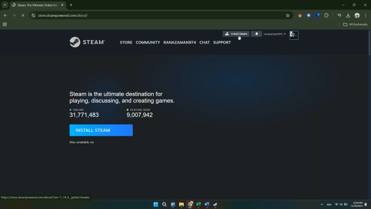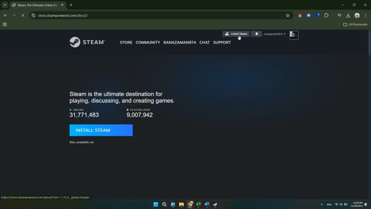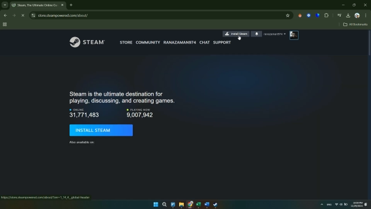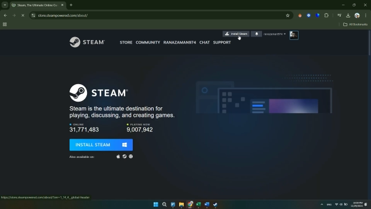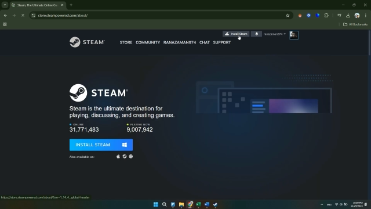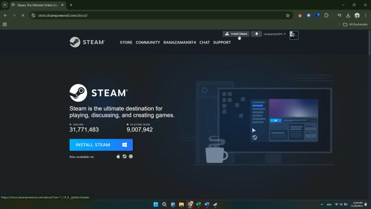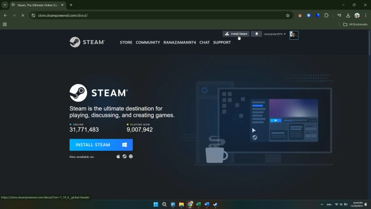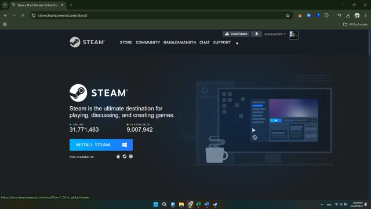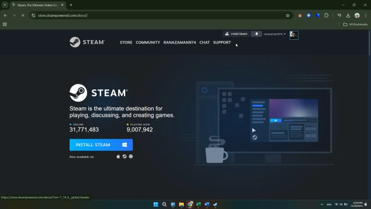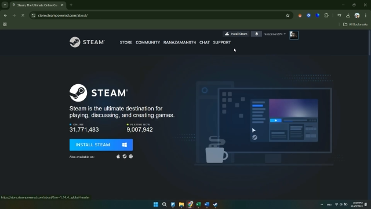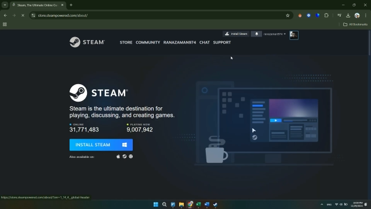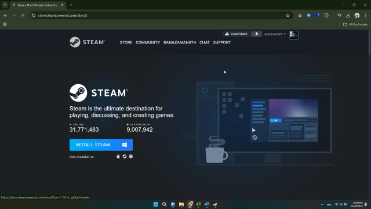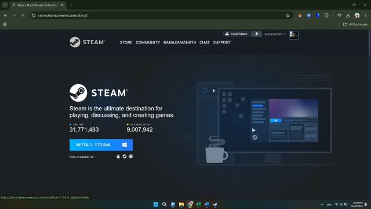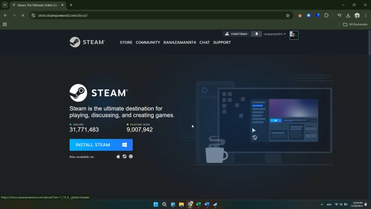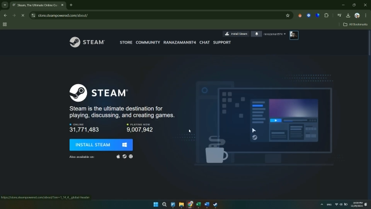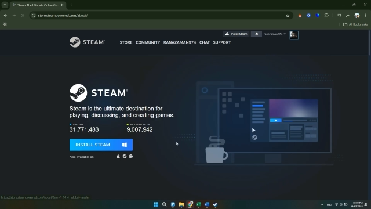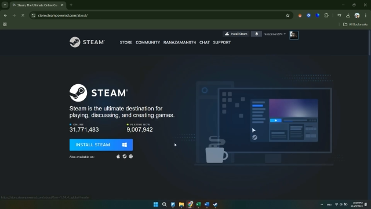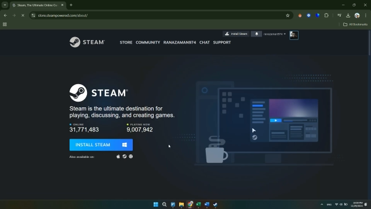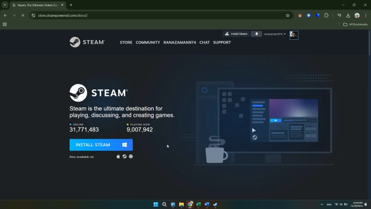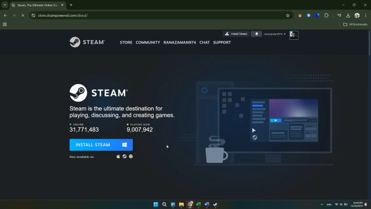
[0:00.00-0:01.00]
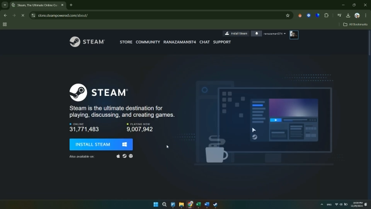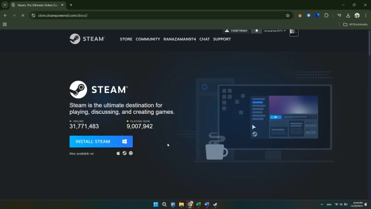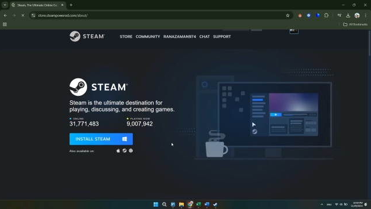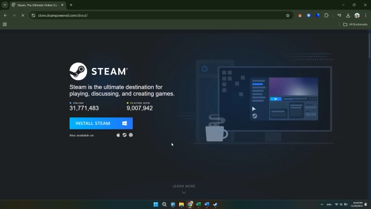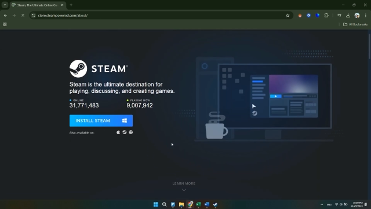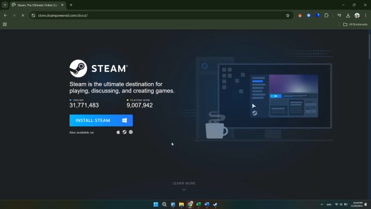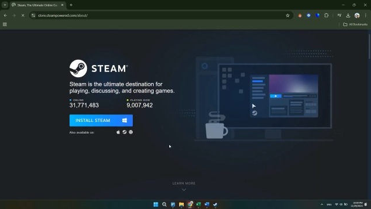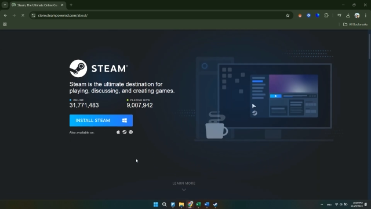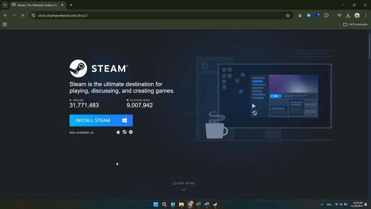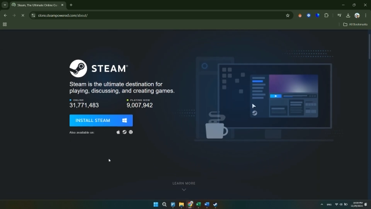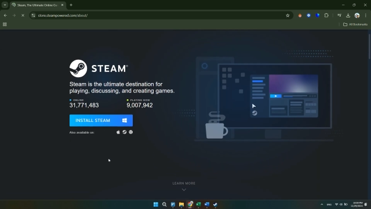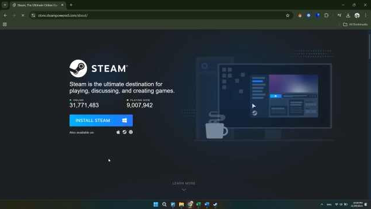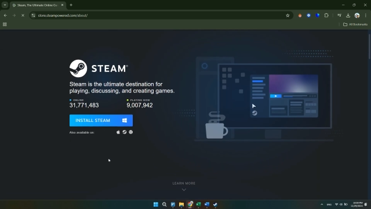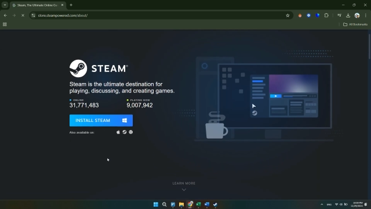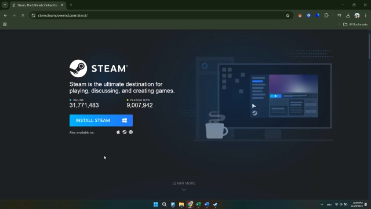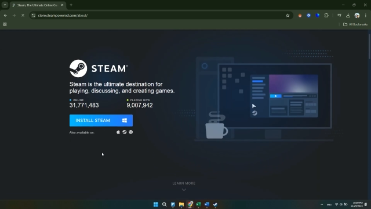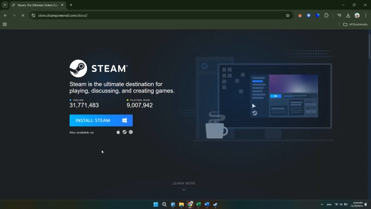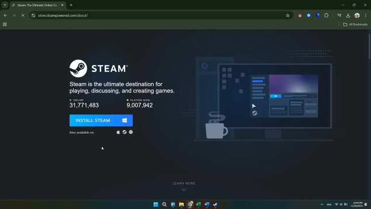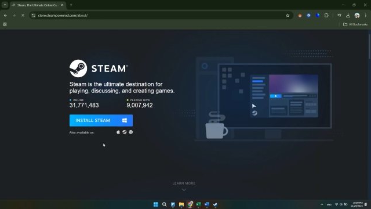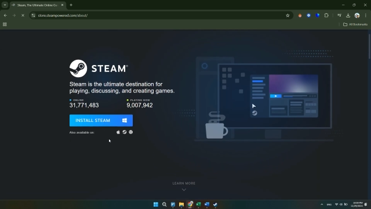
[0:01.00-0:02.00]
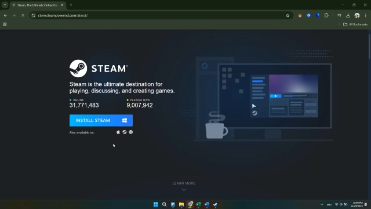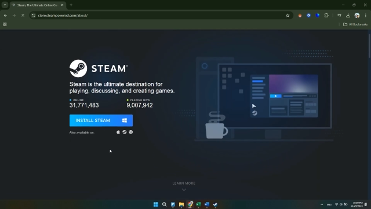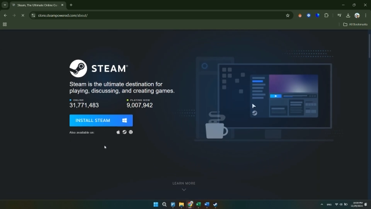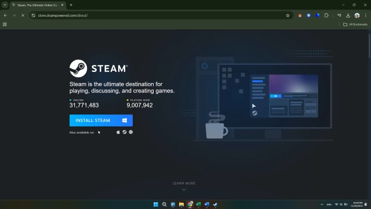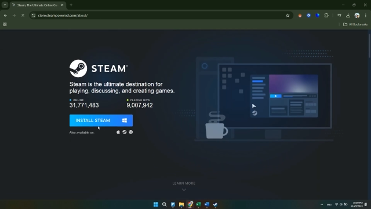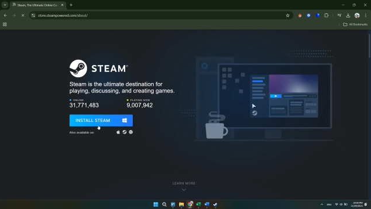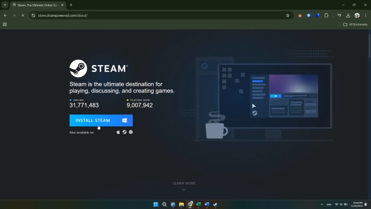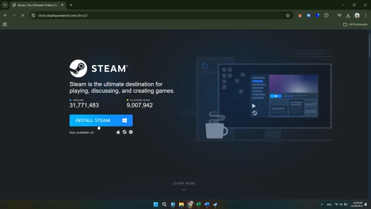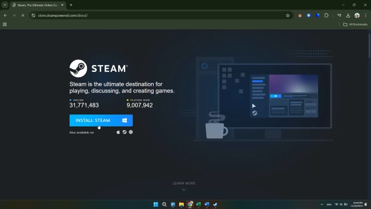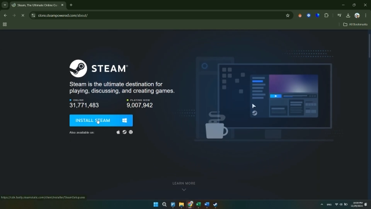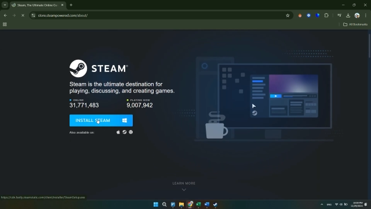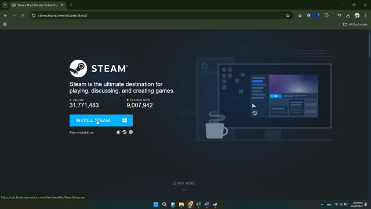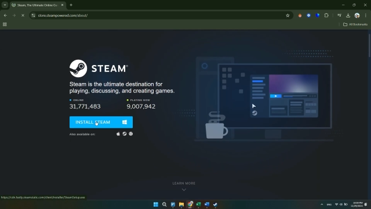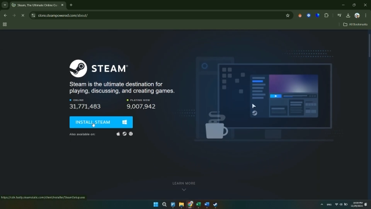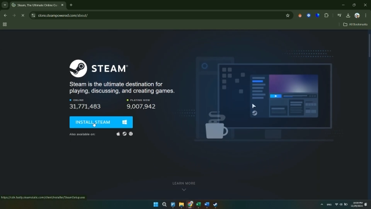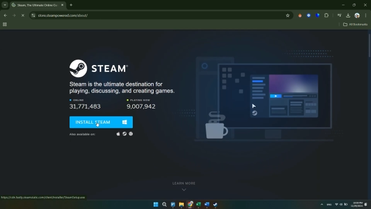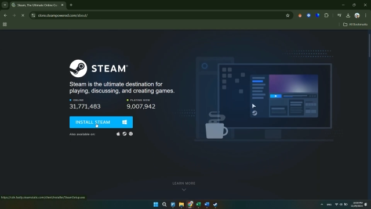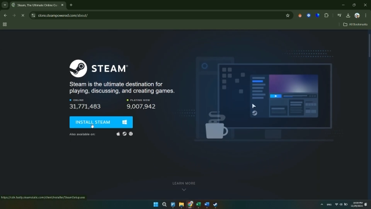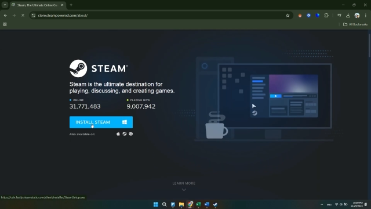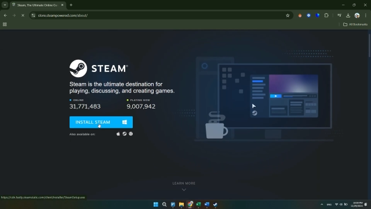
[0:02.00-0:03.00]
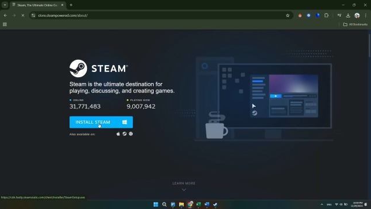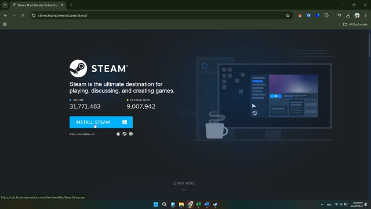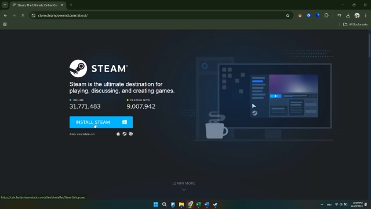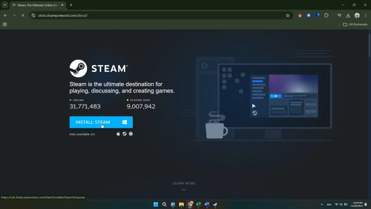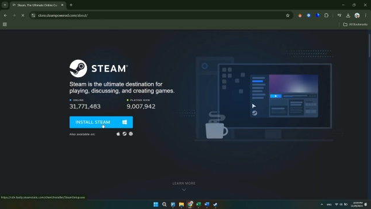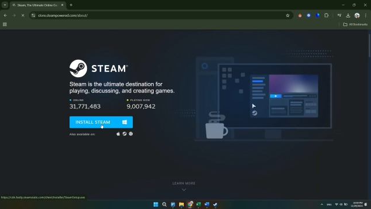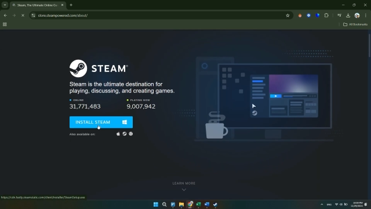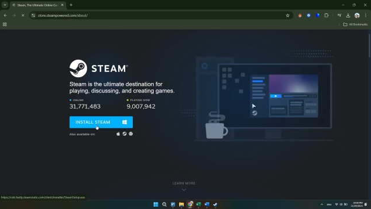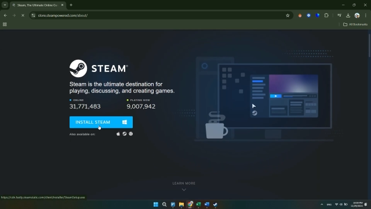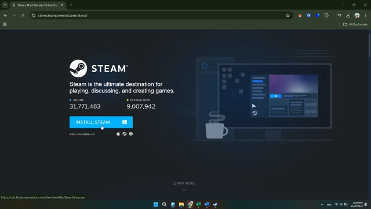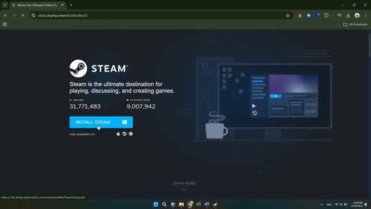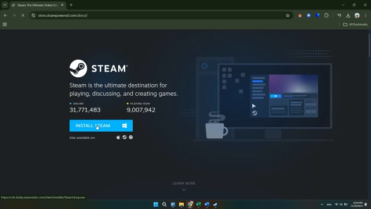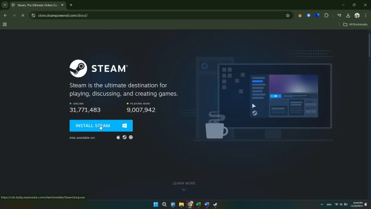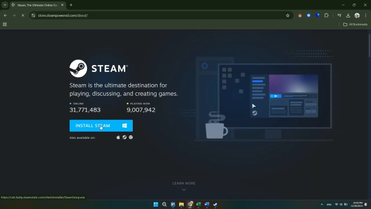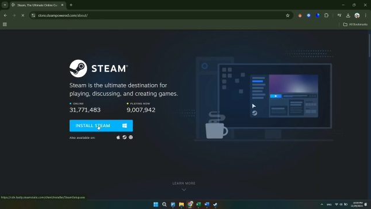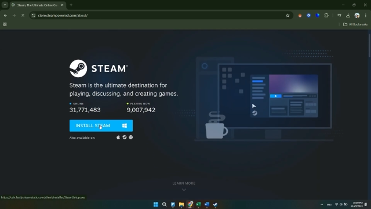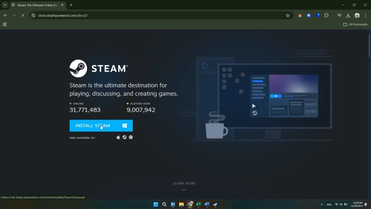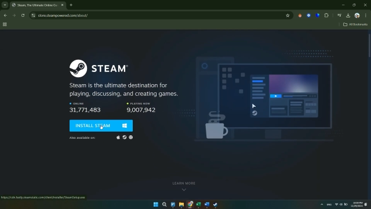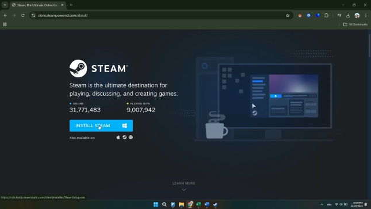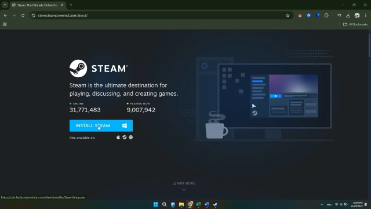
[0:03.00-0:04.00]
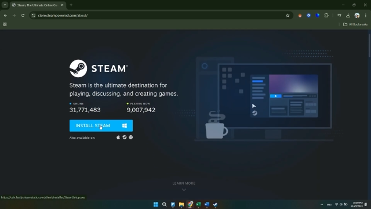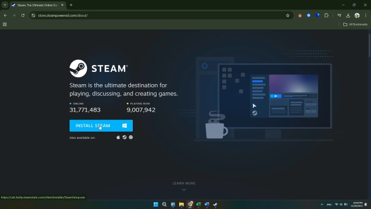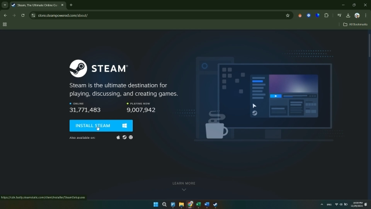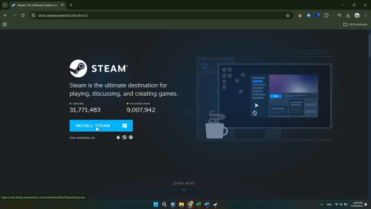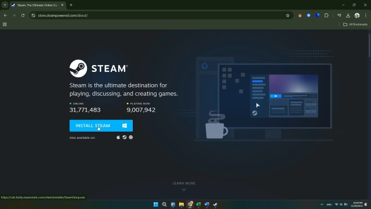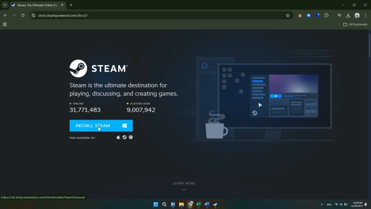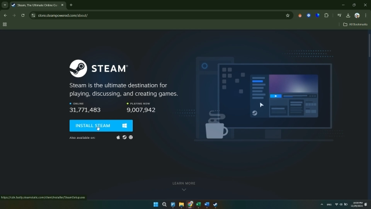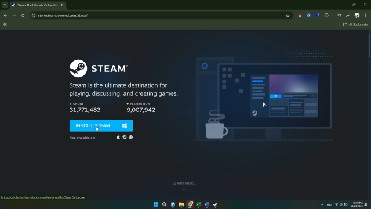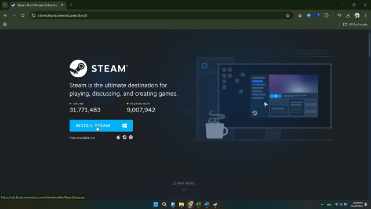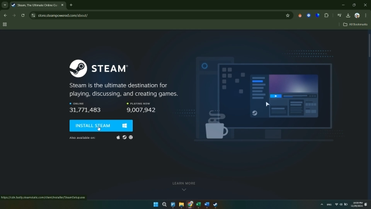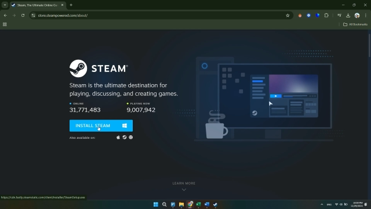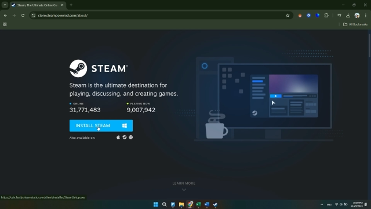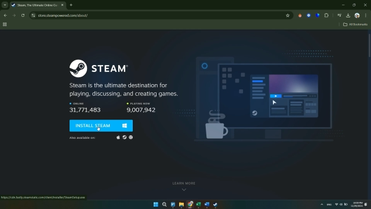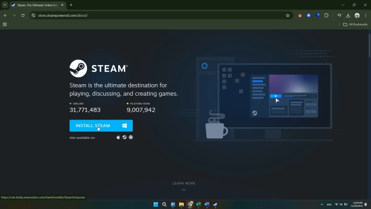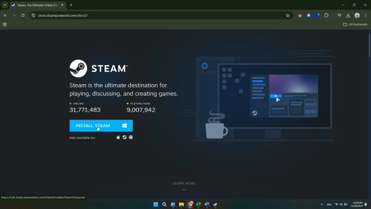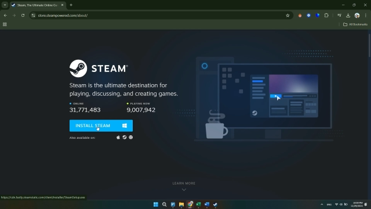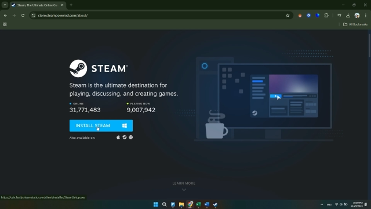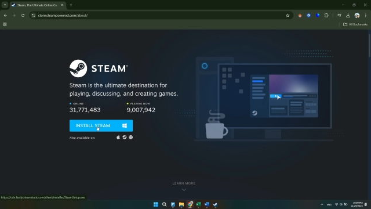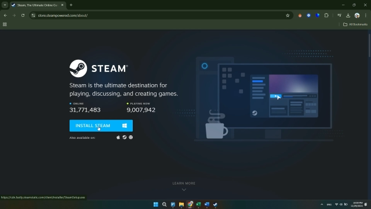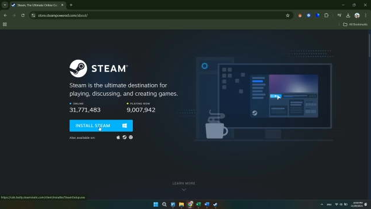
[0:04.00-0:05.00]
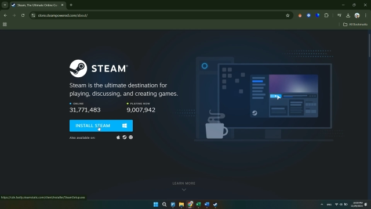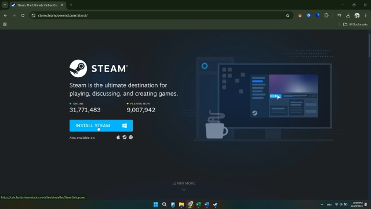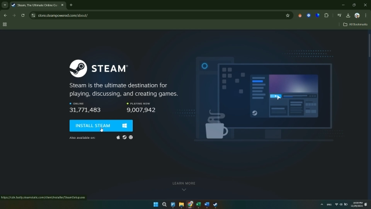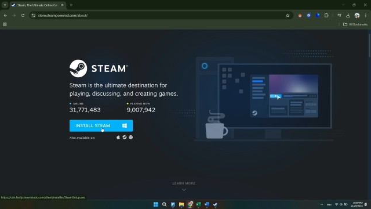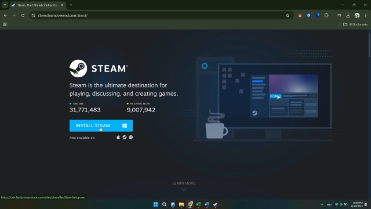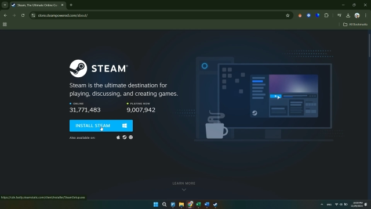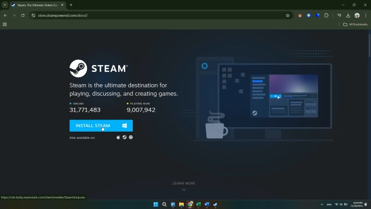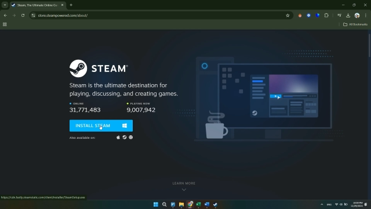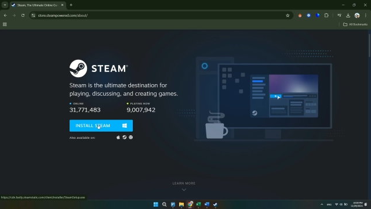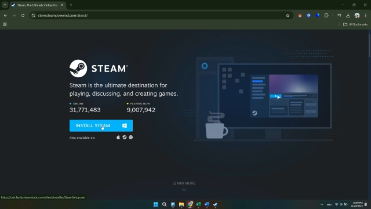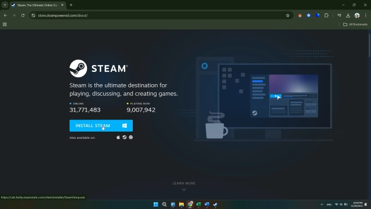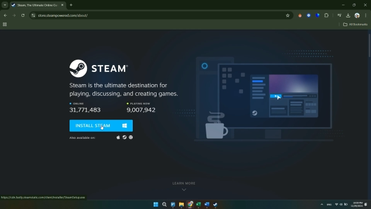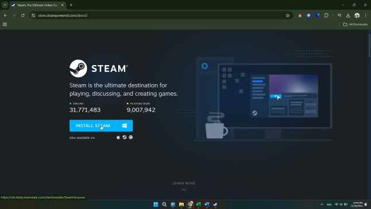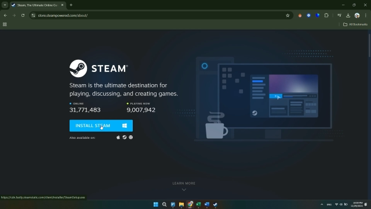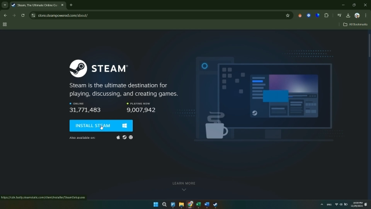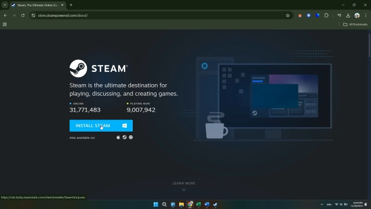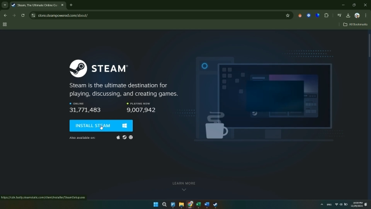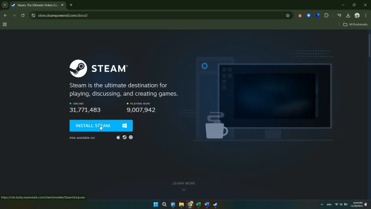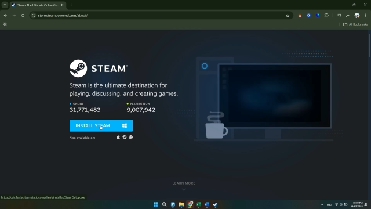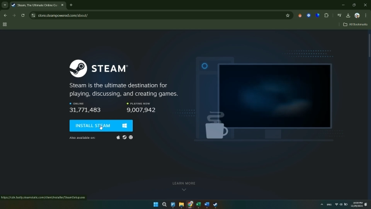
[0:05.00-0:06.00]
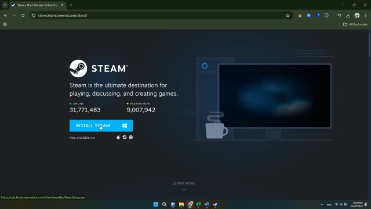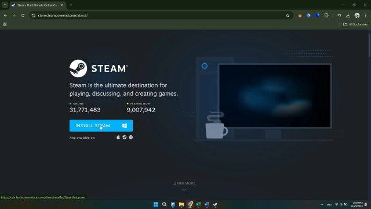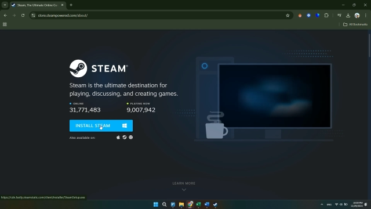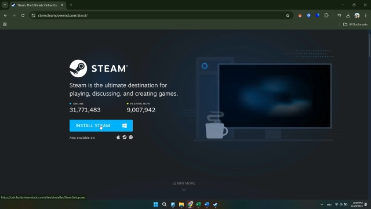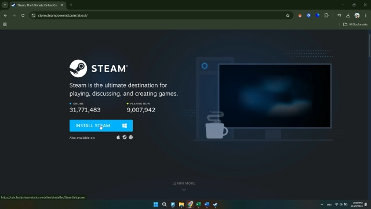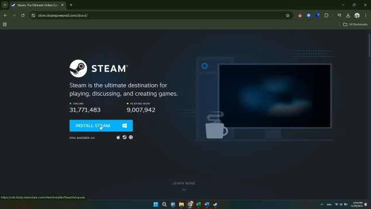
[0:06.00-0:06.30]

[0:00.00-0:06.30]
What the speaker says: Nobody's mouth can be seen.